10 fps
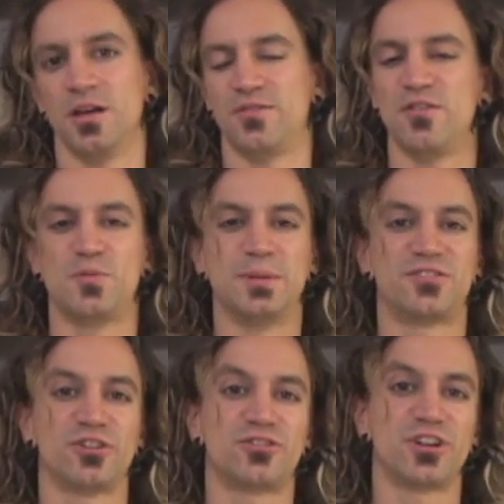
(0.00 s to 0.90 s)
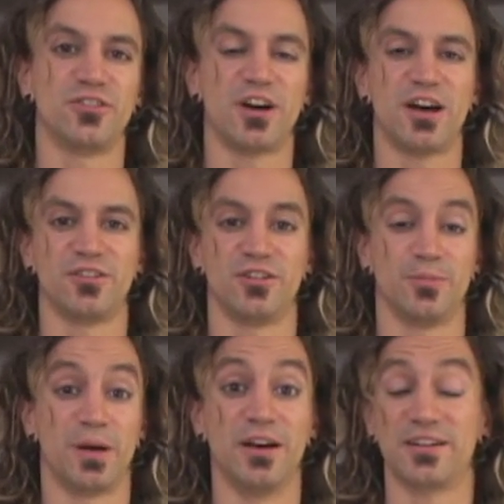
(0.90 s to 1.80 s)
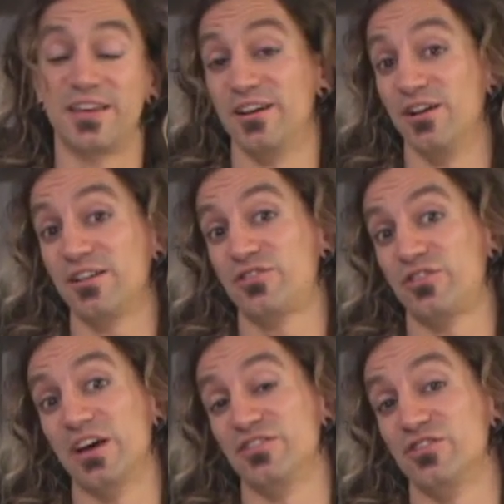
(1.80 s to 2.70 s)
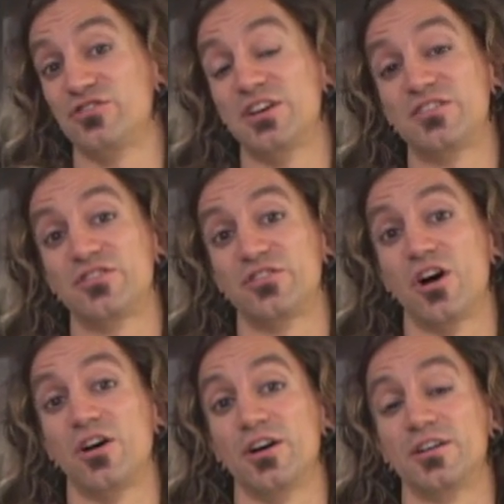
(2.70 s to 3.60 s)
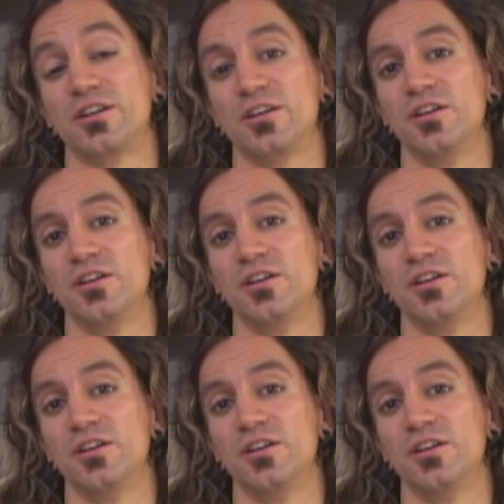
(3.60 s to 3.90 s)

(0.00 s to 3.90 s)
If you've been searching around about Kegel exercises, chances are